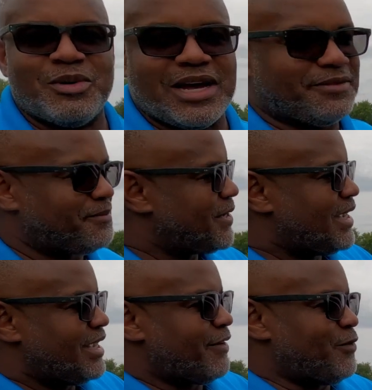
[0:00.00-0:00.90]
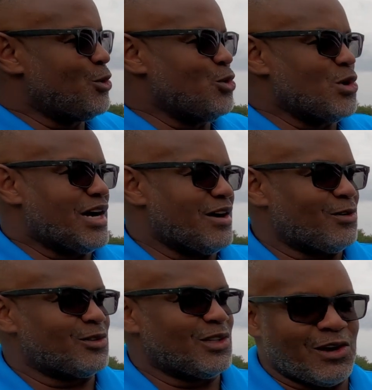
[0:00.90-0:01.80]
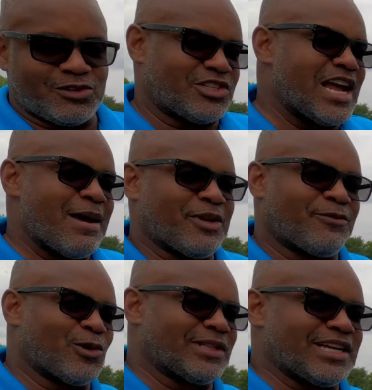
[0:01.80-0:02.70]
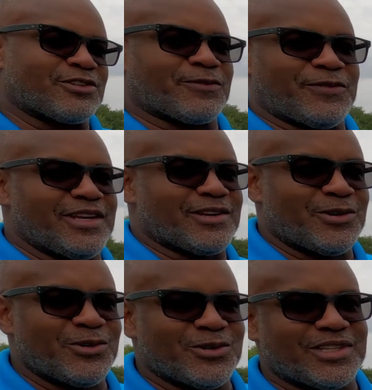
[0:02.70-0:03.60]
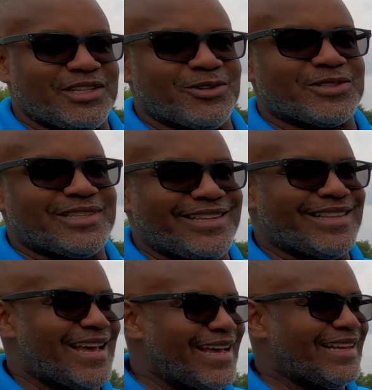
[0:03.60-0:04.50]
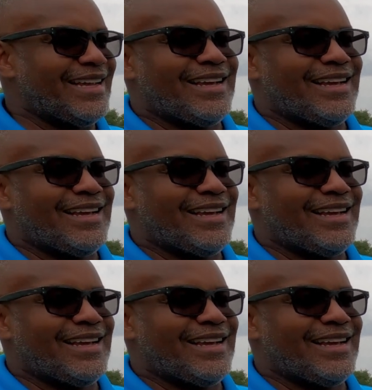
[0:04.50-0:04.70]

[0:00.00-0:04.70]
But if you are shopping for electric vehicles, and you'll see that,